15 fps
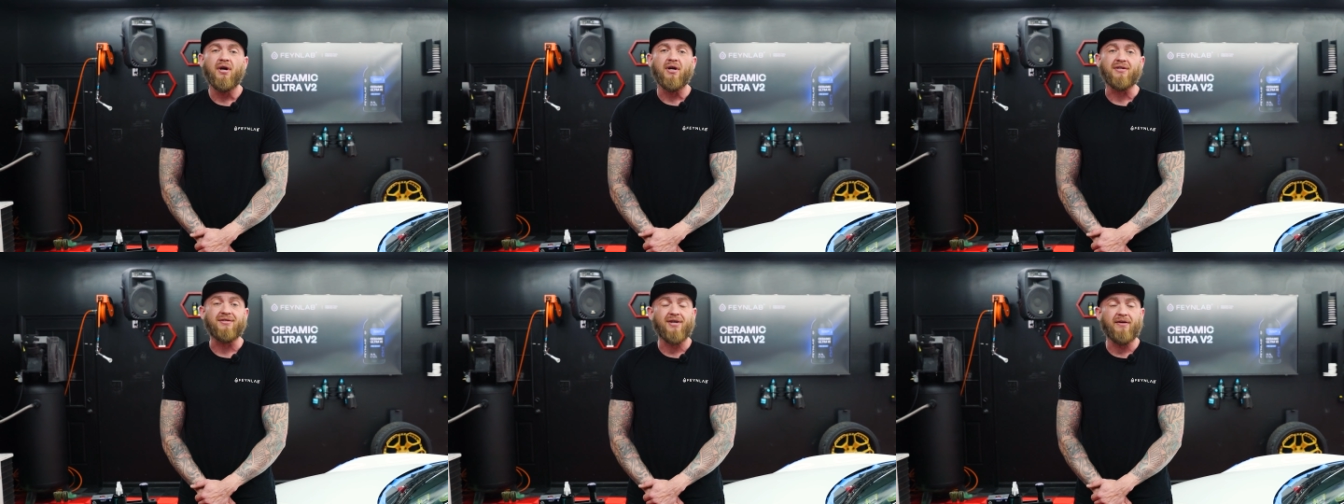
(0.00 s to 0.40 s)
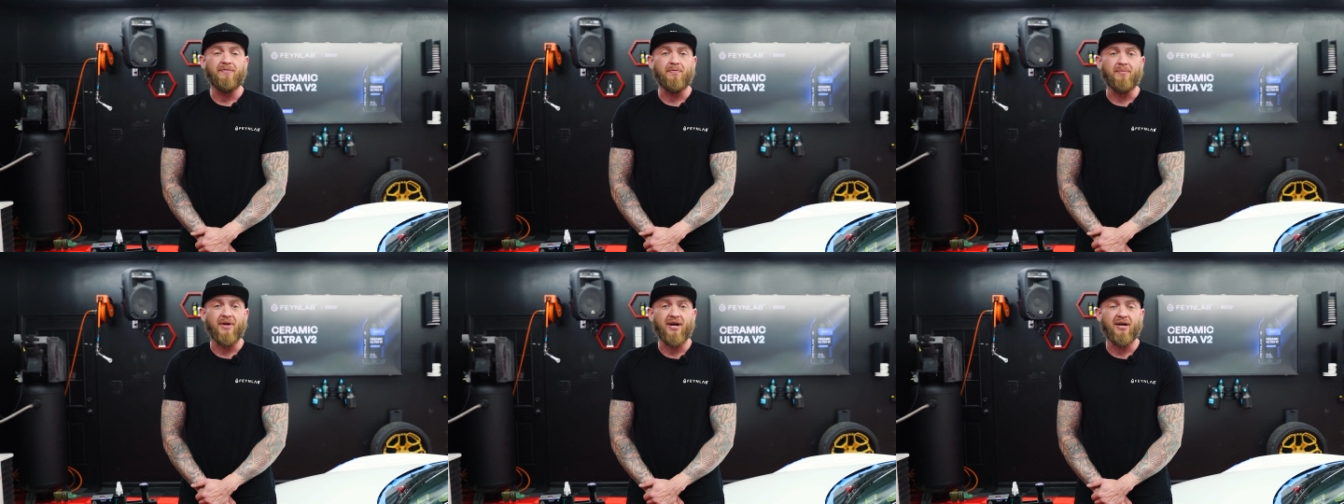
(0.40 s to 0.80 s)
Aside
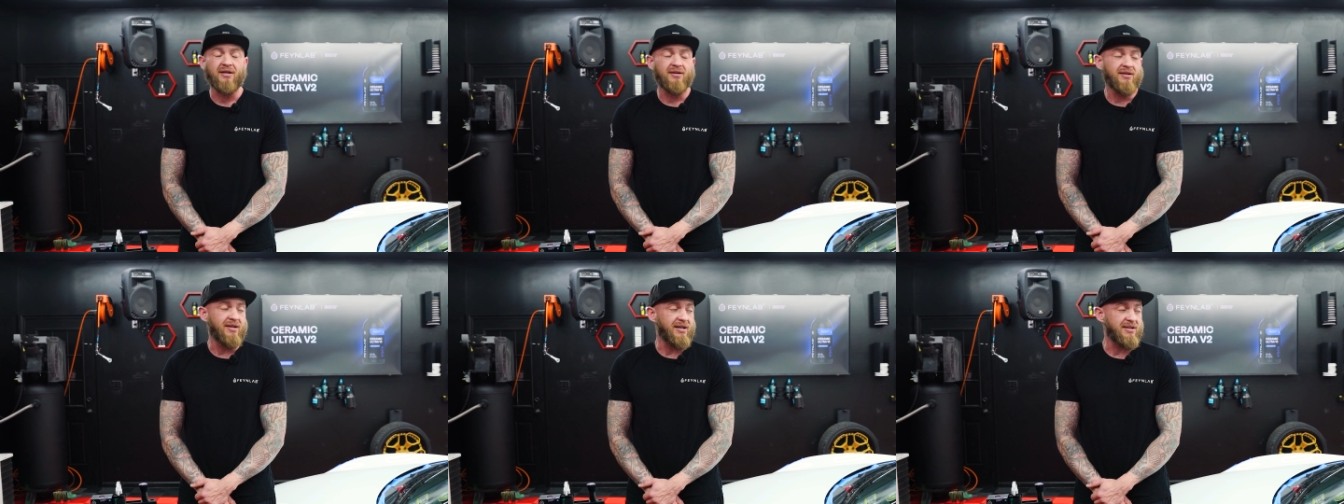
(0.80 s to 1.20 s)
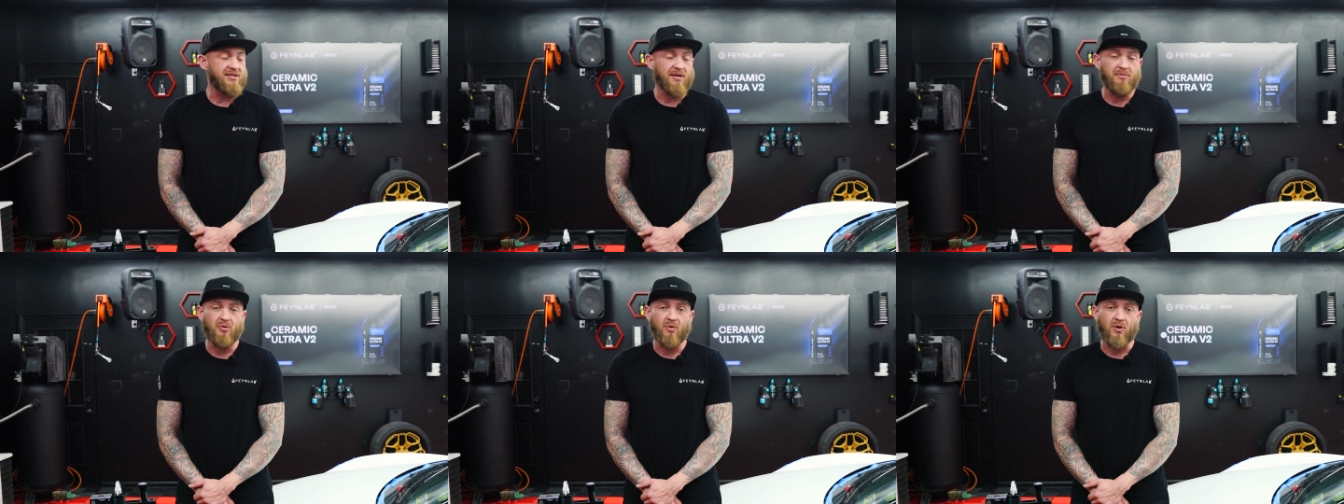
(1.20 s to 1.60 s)
from that,
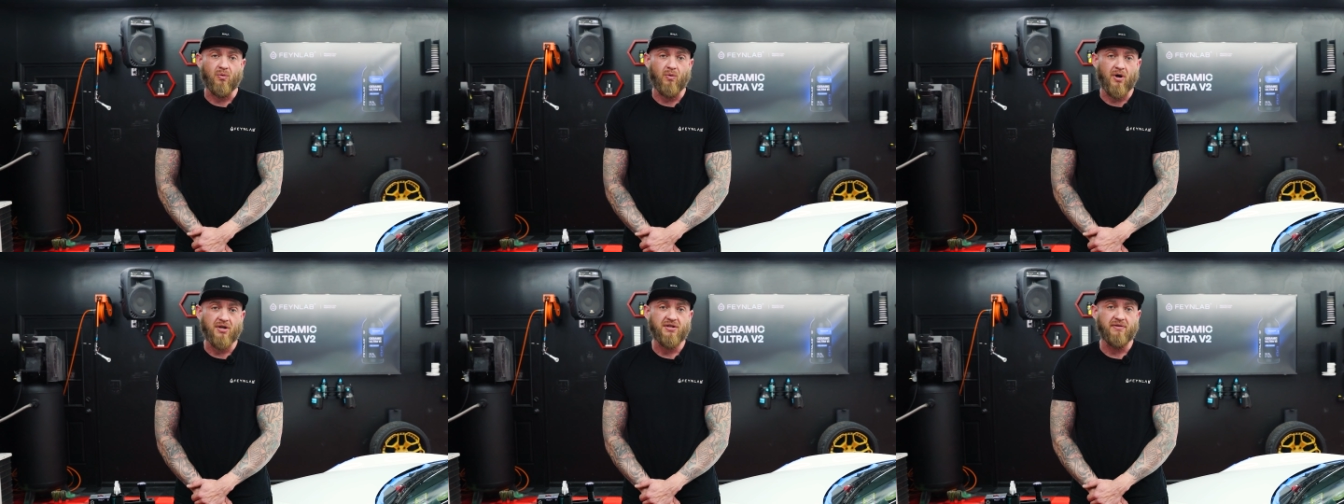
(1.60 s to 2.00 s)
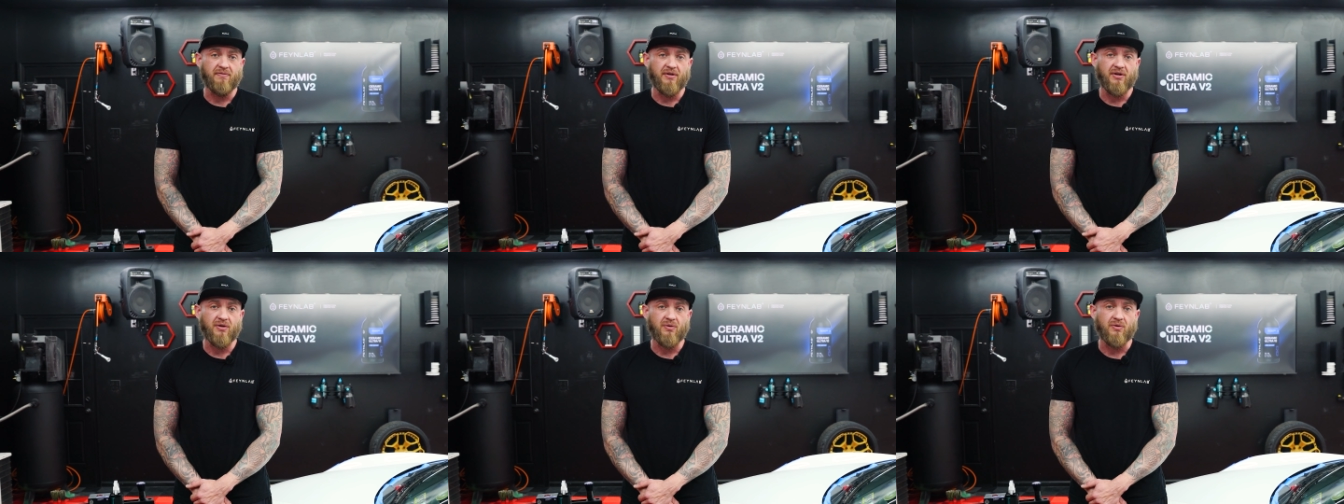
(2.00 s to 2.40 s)
anytime you want to wash the
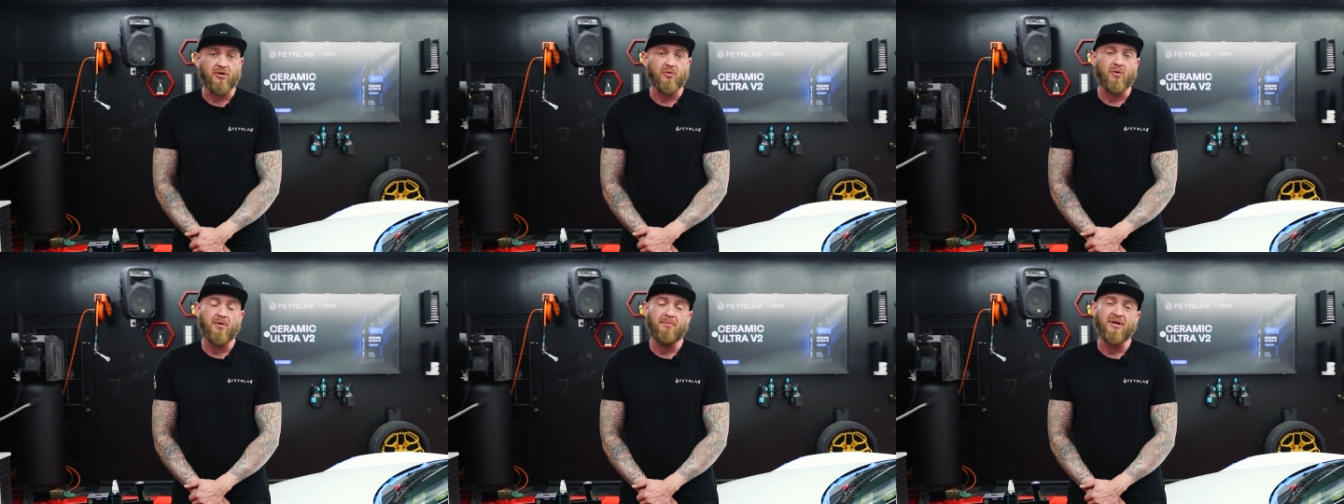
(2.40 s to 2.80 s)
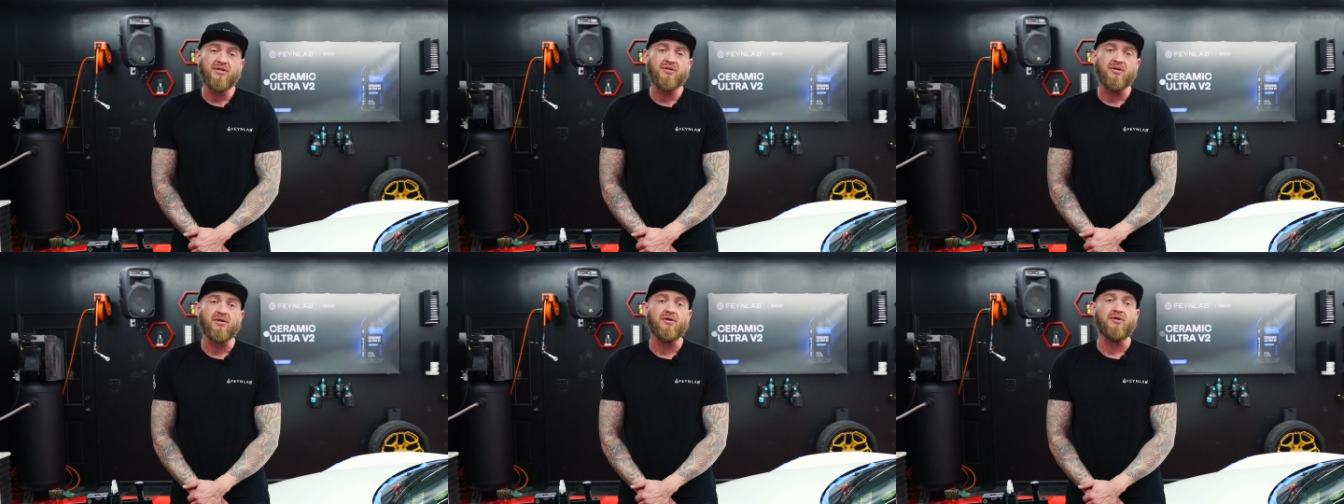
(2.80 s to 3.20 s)
vehicle, you want to make
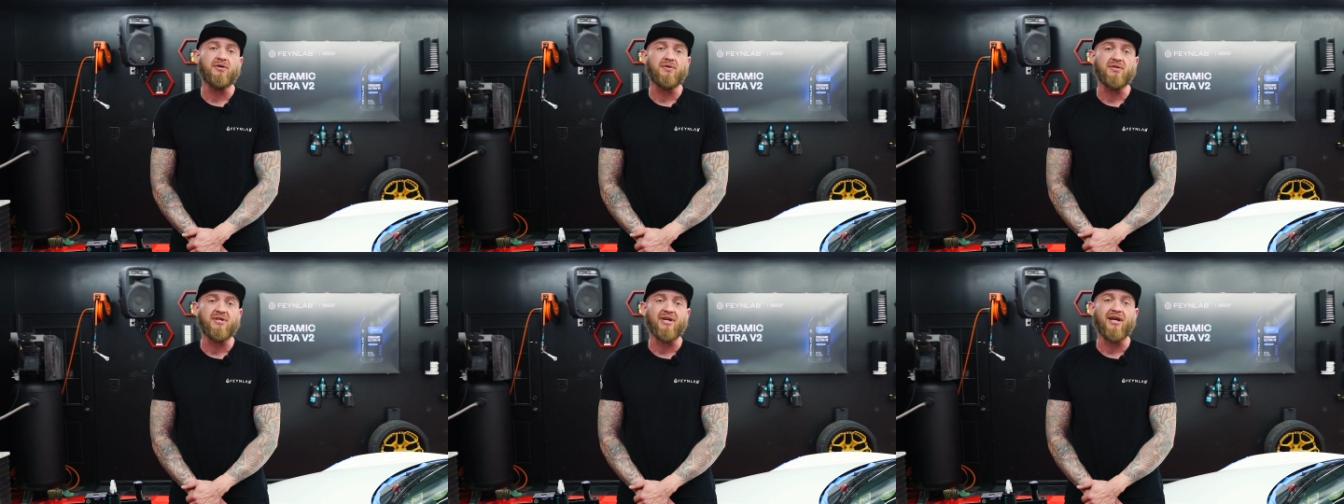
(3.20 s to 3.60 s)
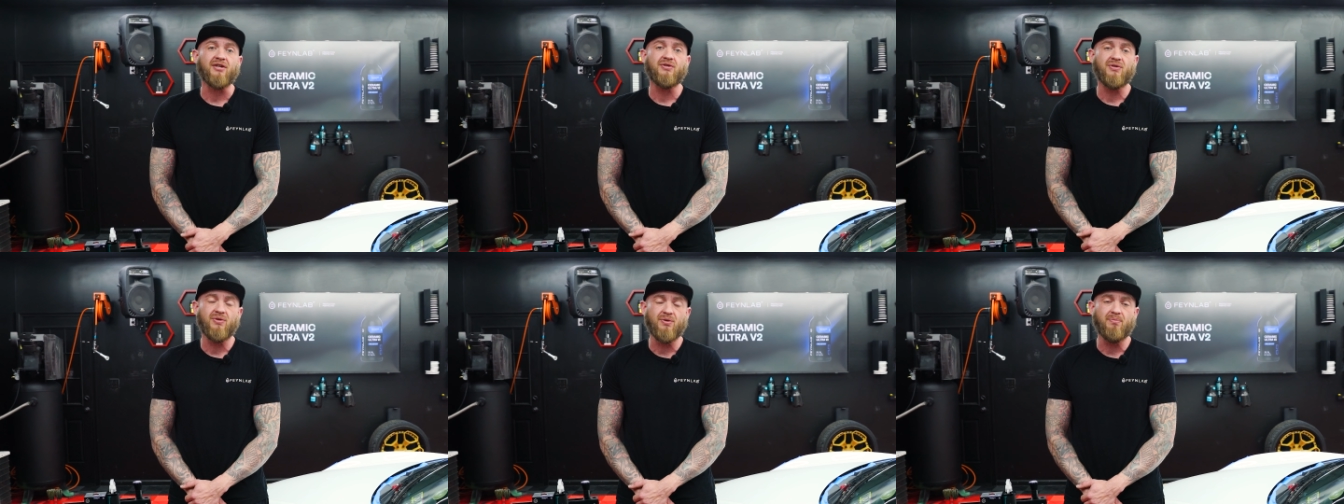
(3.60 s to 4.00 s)
sure you're using a
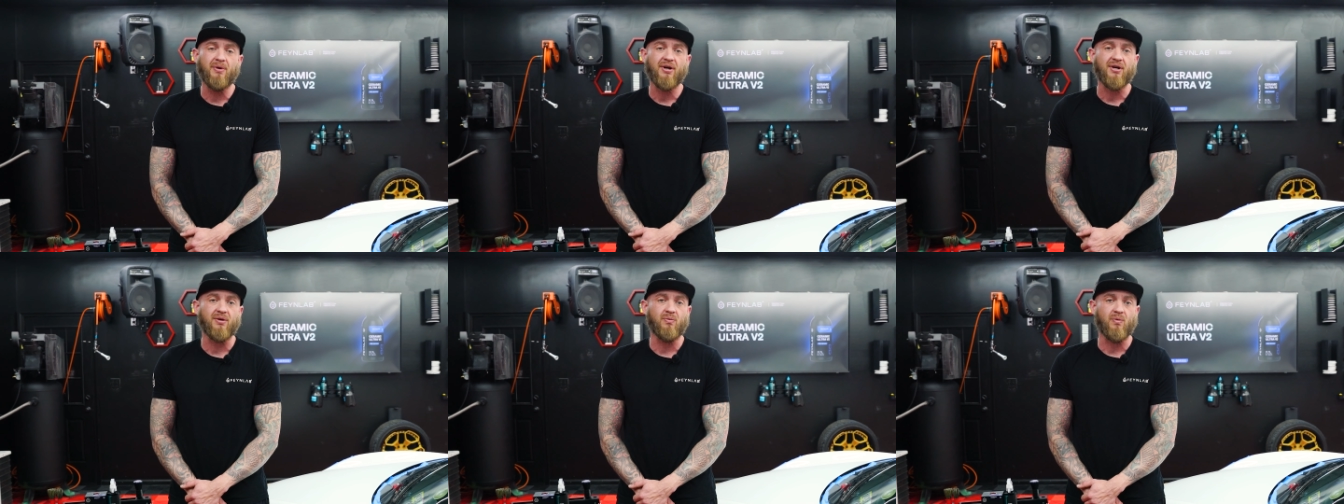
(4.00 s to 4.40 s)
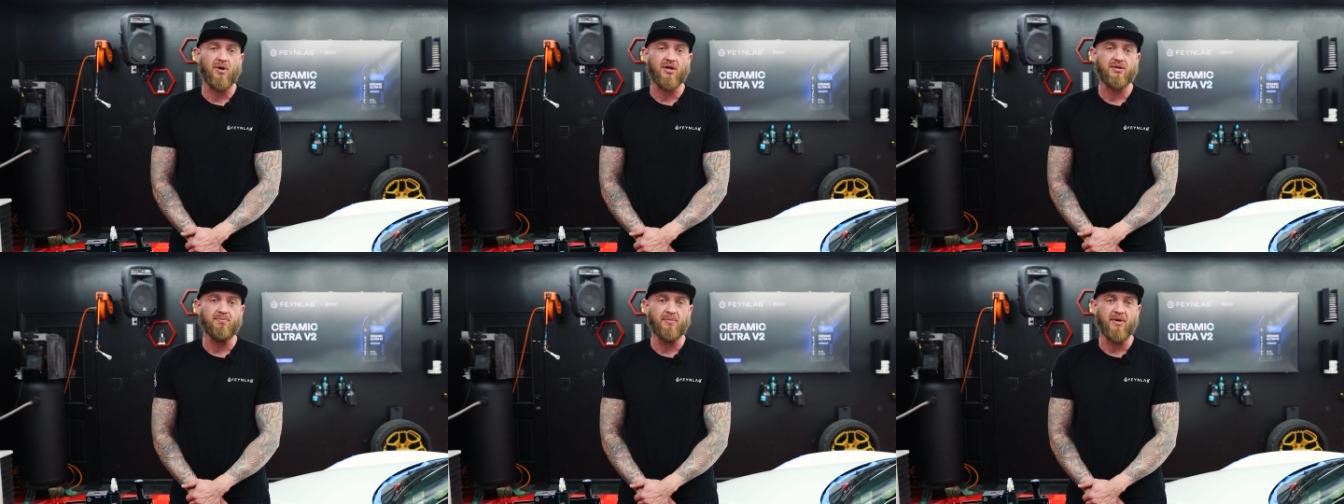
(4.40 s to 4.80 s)
2-bucket
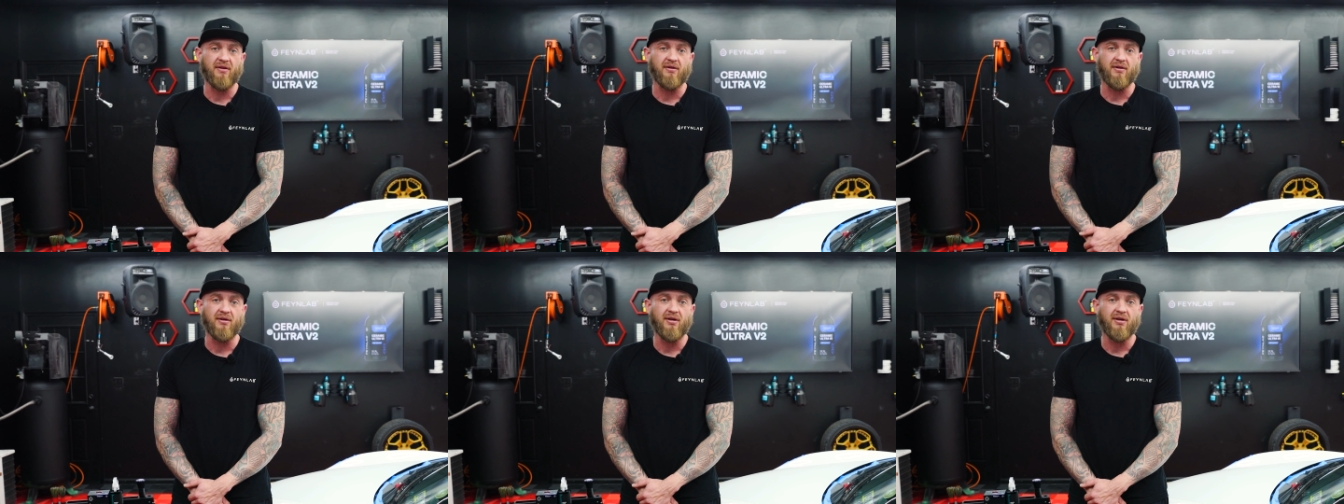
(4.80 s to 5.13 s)
wash method.